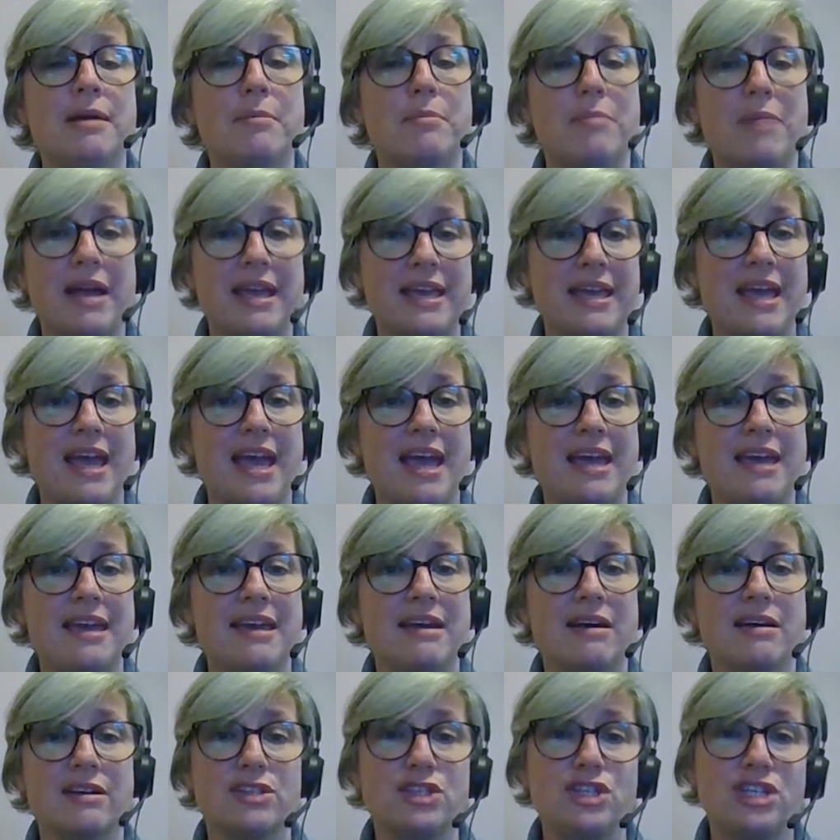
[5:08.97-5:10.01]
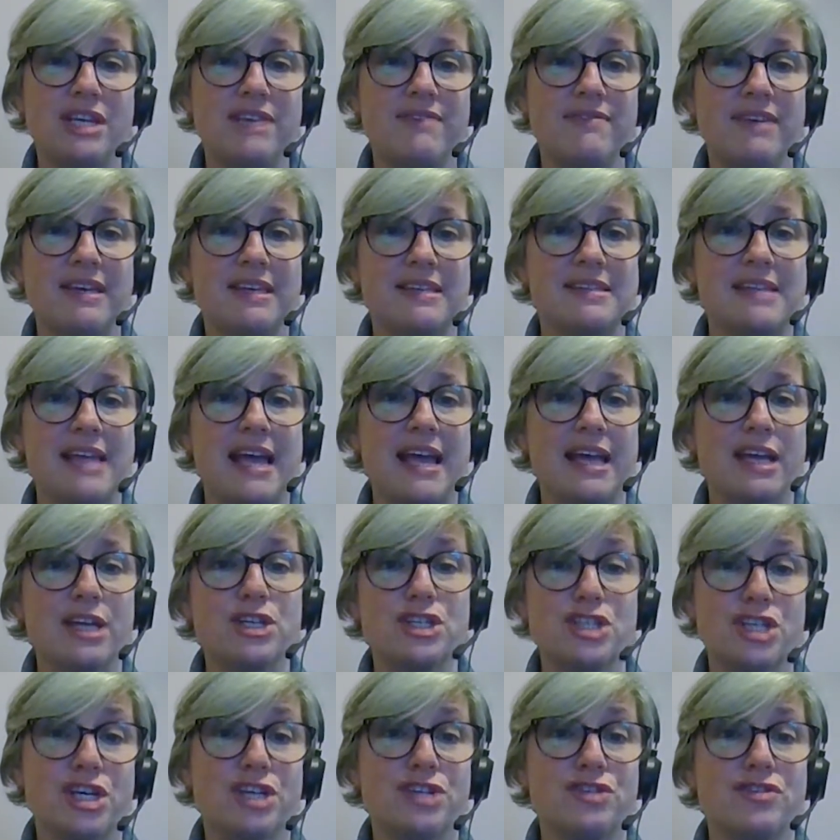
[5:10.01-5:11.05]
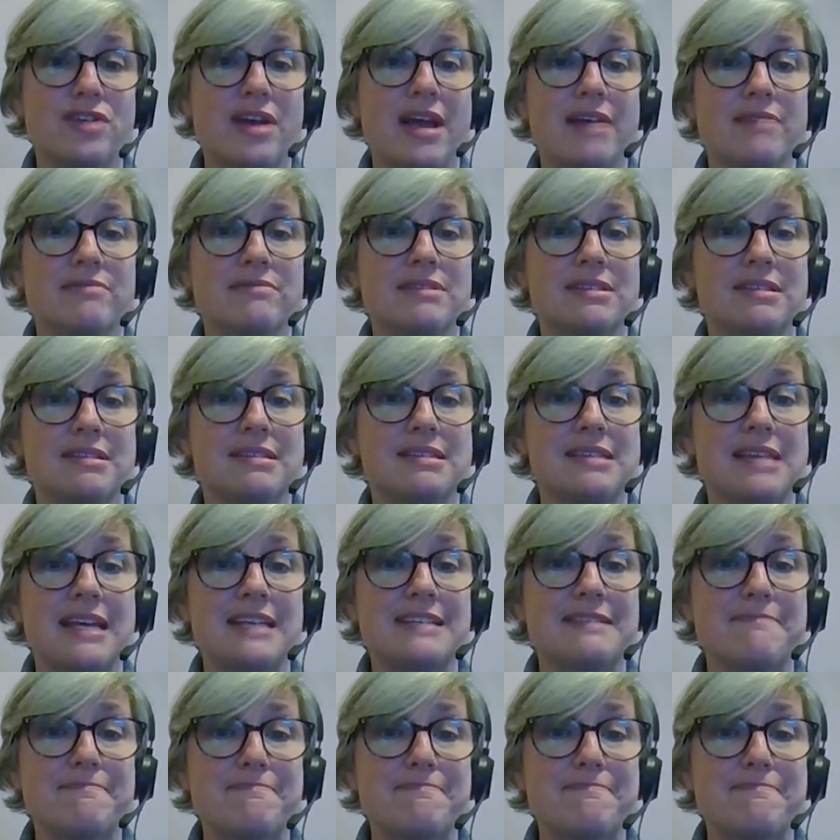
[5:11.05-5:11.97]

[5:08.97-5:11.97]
Mike Haig, our chief exec, turned around and said,